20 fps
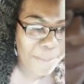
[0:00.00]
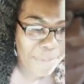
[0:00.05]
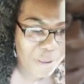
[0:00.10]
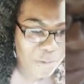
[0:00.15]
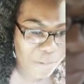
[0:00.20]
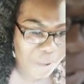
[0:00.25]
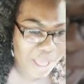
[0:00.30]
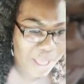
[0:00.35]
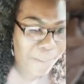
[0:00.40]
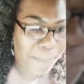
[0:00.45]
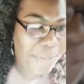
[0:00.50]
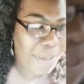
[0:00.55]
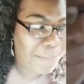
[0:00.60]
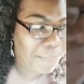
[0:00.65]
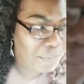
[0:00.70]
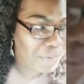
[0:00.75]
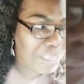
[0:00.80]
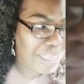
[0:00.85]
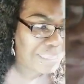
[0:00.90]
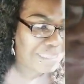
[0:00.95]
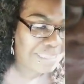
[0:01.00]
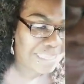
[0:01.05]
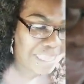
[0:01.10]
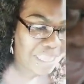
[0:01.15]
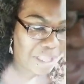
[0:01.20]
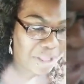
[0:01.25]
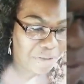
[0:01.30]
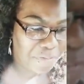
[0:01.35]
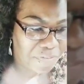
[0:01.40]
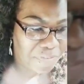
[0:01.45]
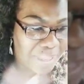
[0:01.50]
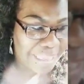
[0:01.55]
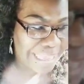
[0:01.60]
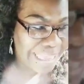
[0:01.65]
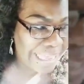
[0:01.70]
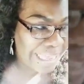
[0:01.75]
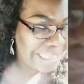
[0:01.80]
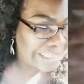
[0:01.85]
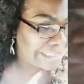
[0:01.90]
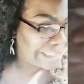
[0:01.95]
and they be around people as if
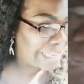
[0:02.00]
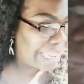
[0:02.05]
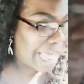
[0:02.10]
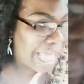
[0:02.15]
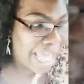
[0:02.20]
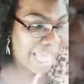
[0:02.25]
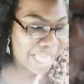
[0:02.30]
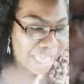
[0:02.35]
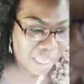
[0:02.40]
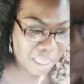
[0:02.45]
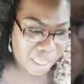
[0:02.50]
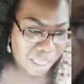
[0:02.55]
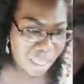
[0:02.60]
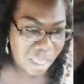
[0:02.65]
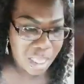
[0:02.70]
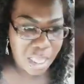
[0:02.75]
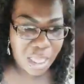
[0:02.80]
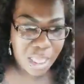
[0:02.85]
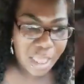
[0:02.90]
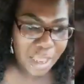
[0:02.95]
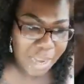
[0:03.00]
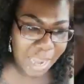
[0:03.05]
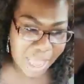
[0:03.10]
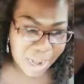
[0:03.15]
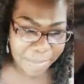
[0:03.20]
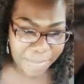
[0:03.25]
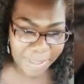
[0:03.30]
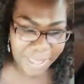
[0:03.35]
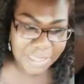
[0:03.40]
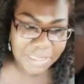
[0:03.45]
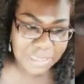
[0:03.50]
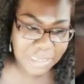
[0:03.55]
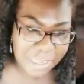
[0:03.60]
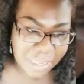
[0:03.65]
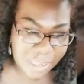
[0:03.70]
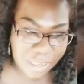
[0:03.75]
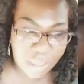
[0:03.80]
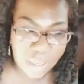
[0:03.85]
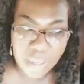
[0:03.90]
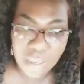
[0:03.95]
it's like not a big
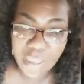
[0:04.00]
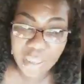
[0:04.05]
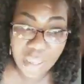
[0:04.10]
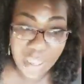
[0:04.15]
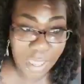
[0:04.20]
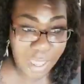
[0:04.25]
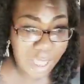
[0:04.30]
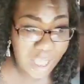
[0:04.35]
deal.